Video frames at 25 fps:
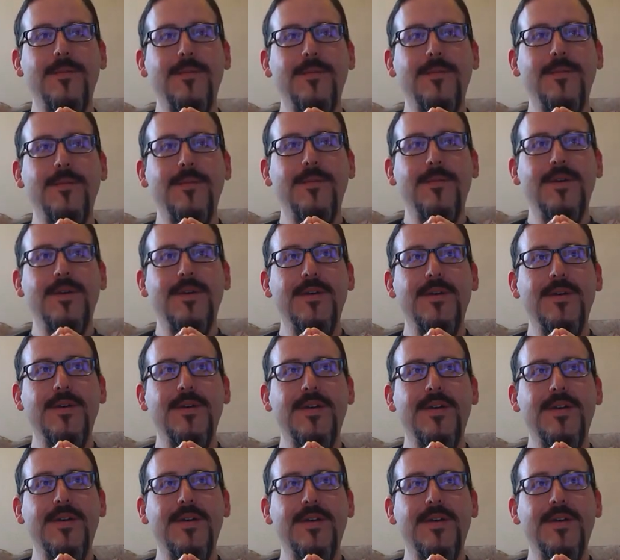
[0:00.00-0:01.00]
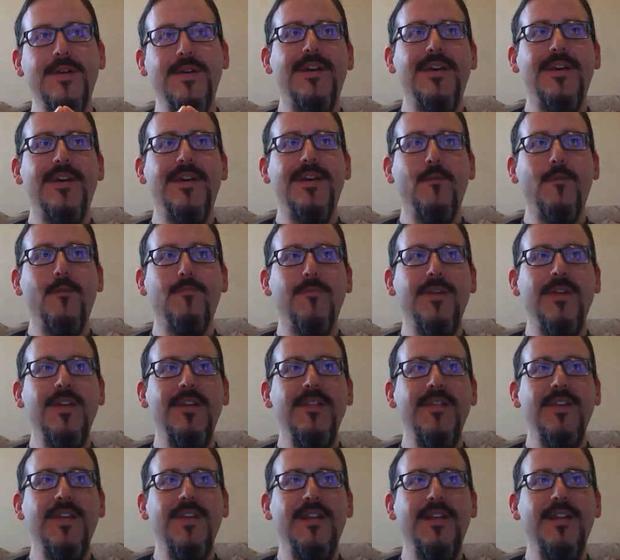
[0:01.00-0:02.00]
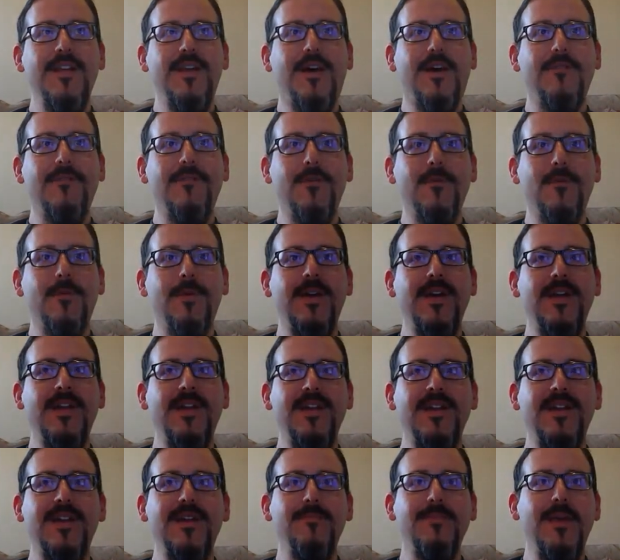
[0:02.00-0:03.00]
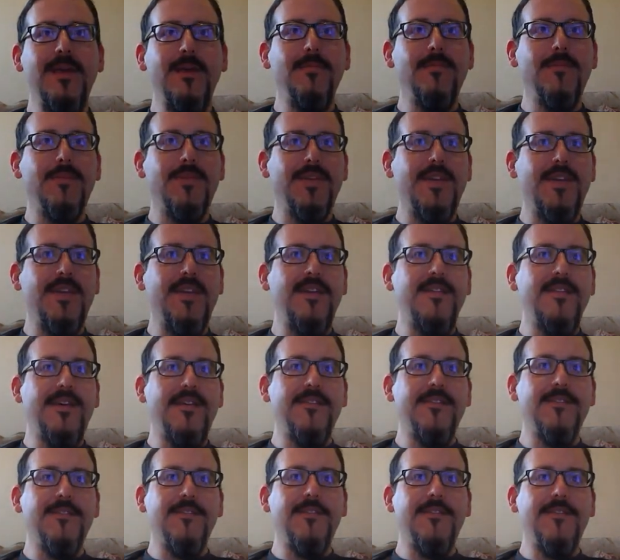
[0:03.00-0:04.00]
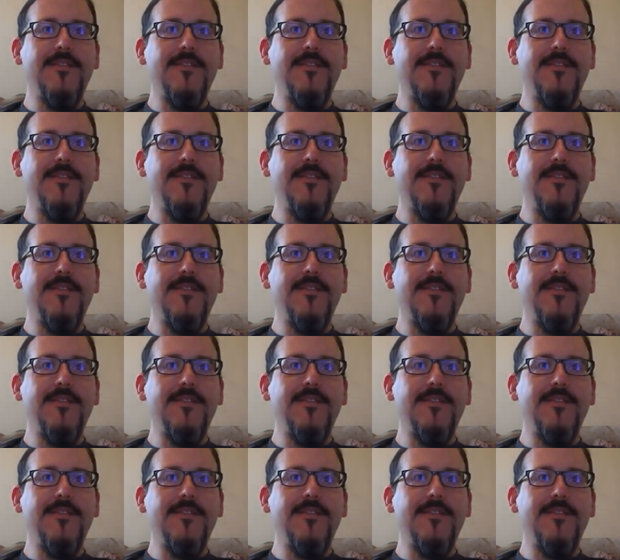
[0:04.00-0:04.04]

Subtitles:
like a really novel way to get people to eat less.